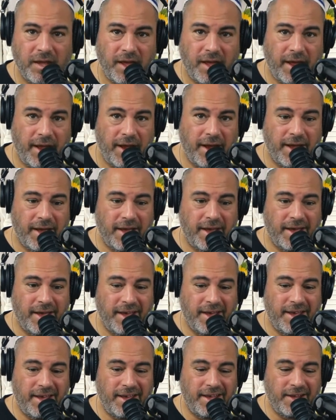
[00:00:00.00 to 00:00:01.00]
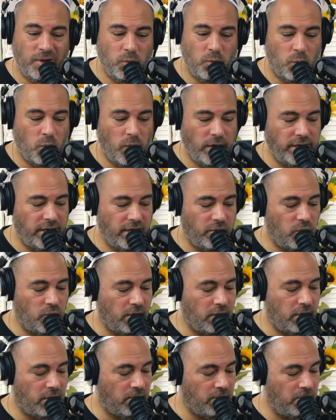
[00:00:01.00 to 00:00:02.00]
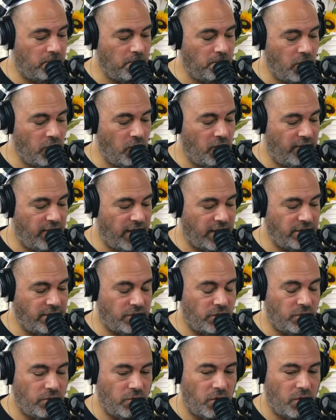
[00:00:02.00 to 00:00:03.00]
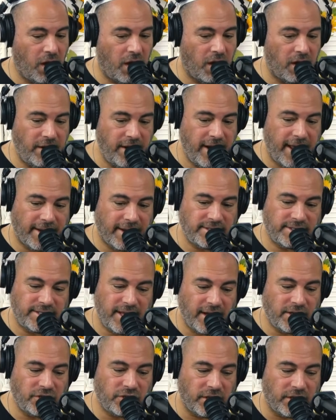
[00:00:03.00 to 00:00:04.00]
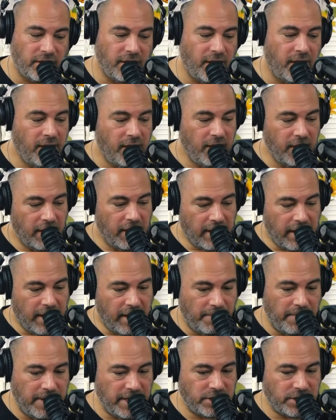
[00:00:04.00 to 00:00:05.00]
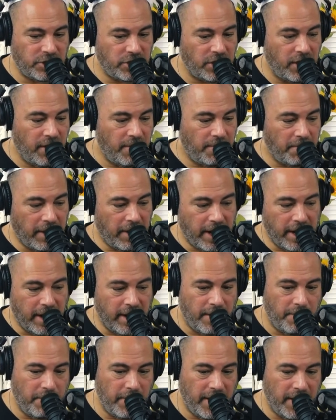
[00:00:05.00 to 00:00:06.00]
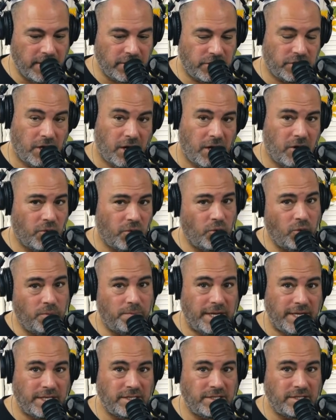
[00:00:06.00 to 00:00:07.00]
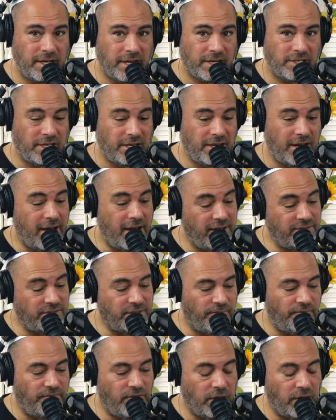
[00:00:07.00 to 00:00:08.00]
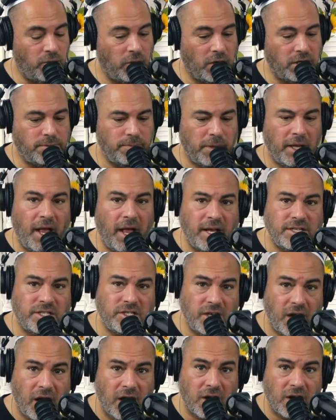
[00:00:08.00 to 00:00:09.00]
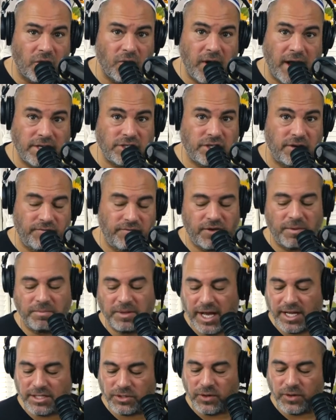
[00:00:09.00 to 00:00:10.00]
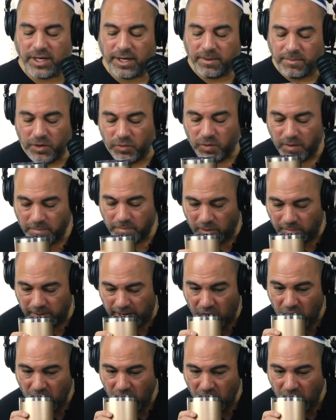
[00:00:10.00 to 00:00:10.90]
And we will move into our next section, Chamesh B'chamesh, our Upan section. And I have some fun words, plus a correction from last week. Give me one moment.